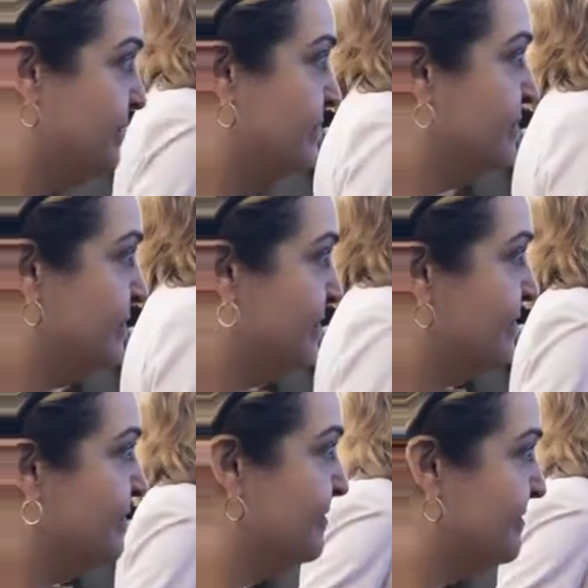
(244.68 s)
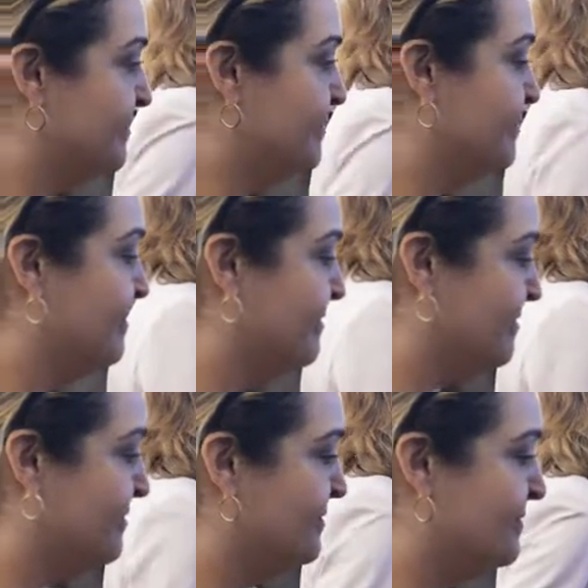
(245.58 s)
What are you doing?
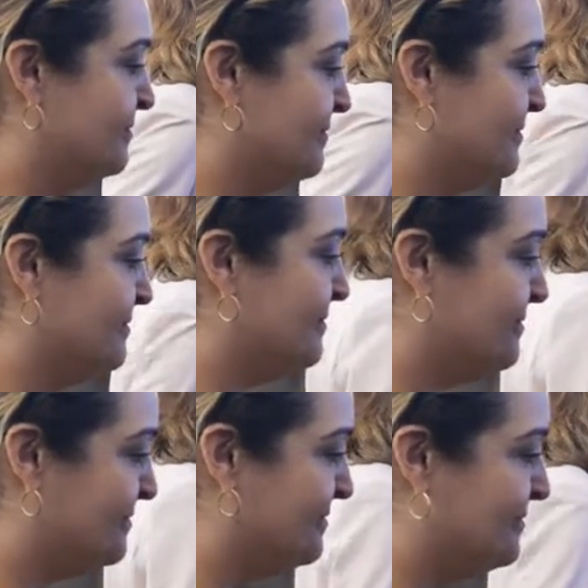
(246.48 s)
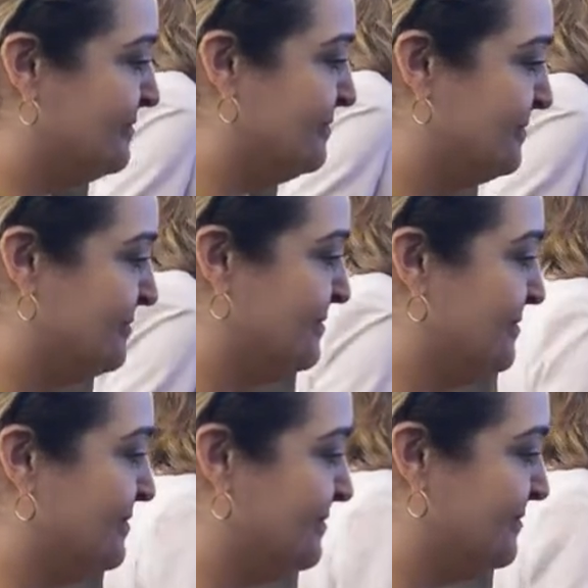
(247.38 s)
What's happening
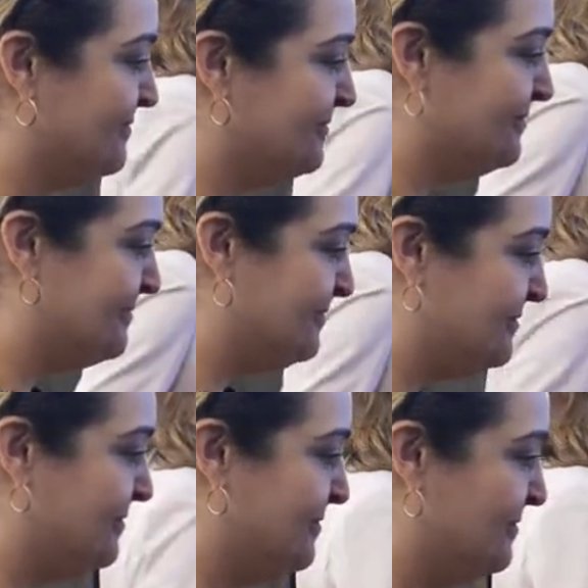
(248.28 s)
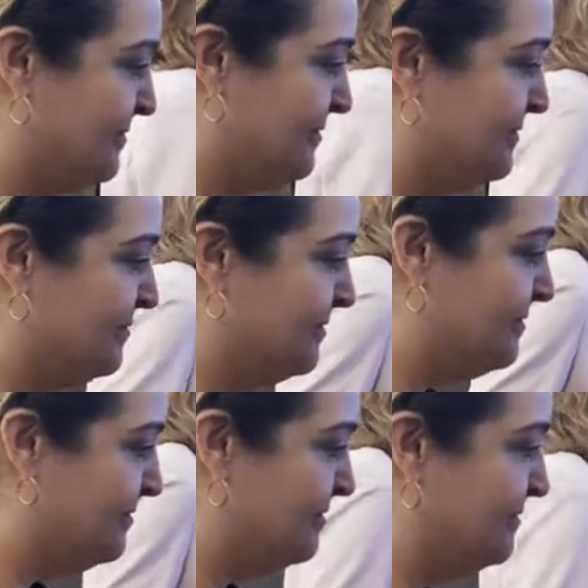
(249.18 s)
around you? How does it
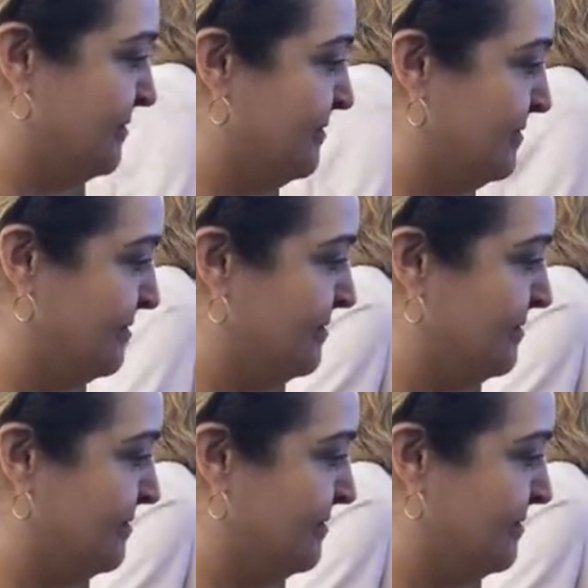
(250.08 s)
feel?